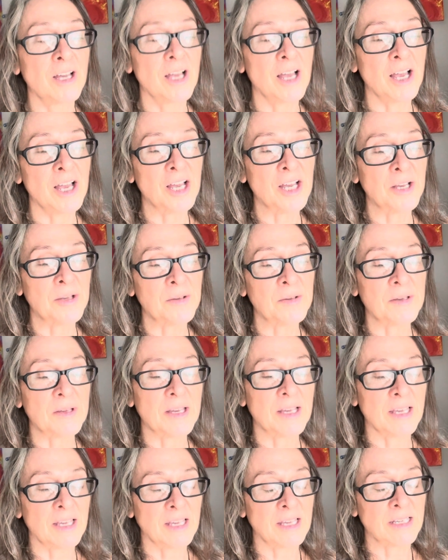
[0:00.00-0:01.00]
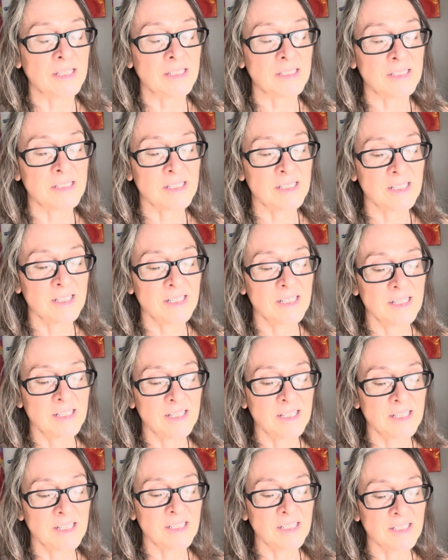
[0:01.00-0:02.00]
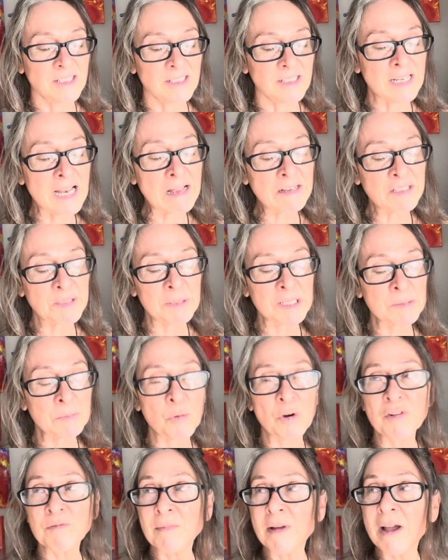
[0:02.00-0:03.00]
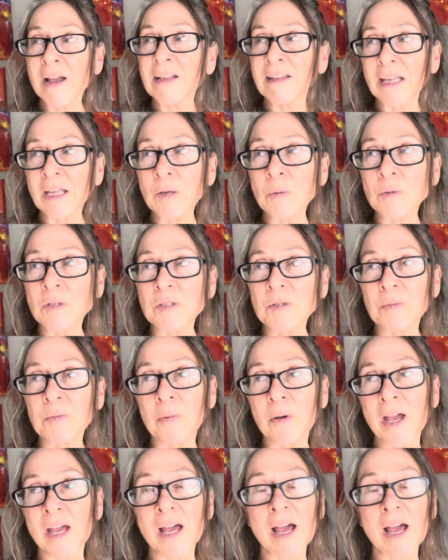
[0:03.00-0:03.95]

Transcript: and now speaks more of my language. But